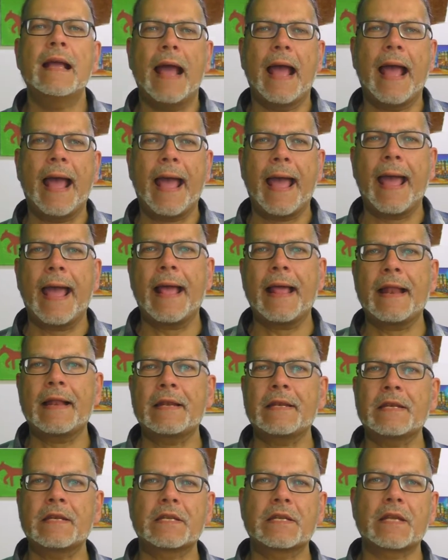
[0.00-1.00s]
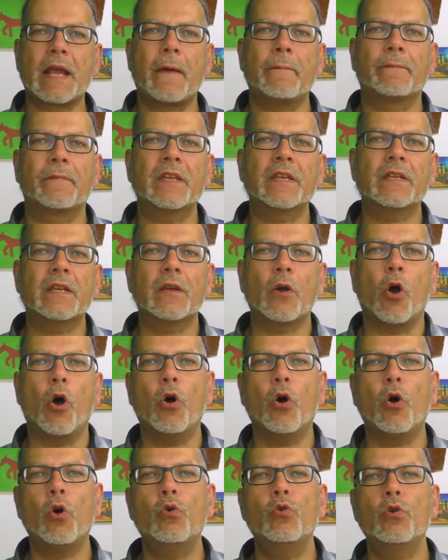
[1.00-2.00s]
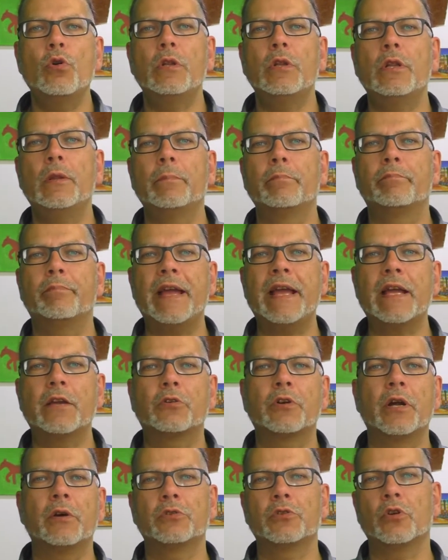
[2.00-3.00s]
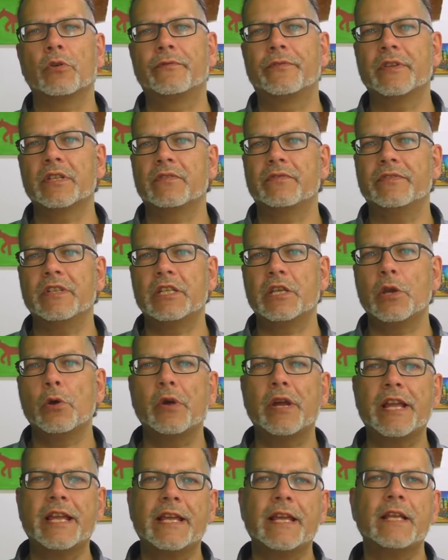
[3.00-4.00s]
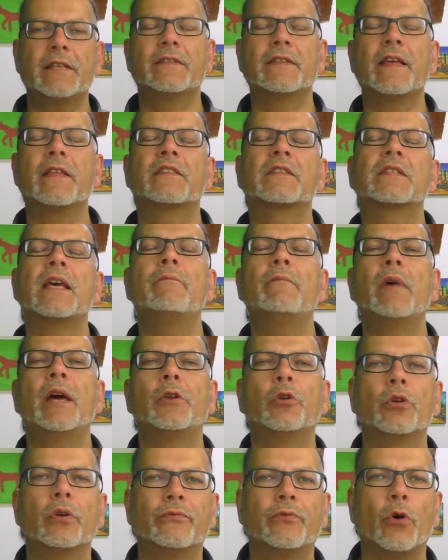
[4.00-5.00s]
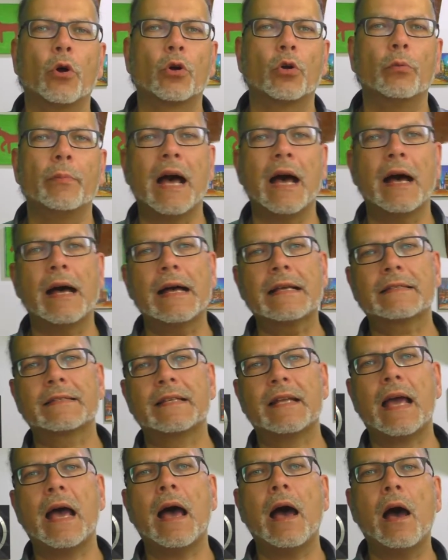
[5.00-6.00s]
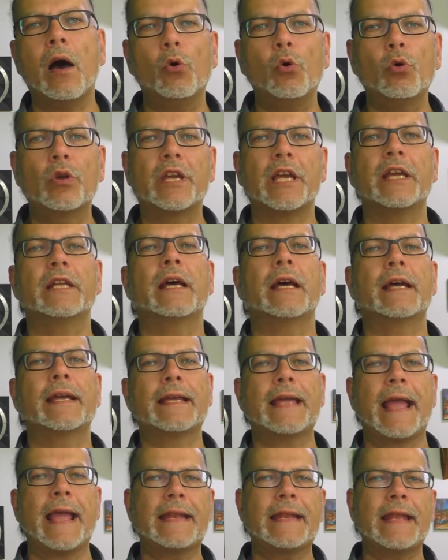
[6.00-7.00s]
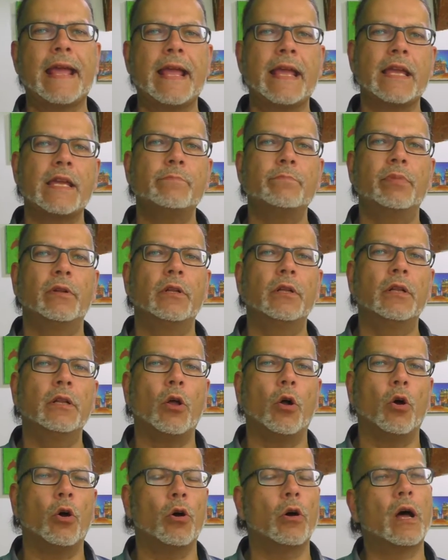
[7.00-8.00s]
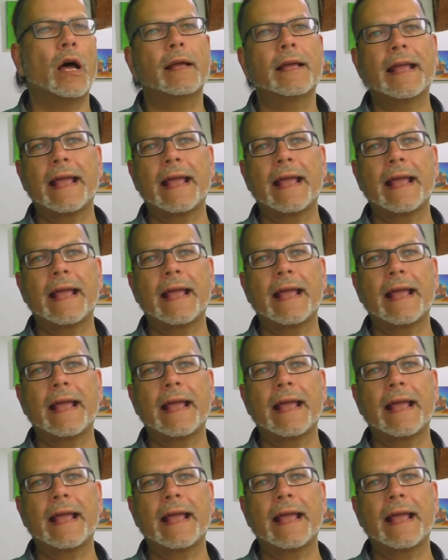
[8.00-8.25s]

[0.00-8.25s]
And the whole background of this video is that someone on a forum asked, how can I enable or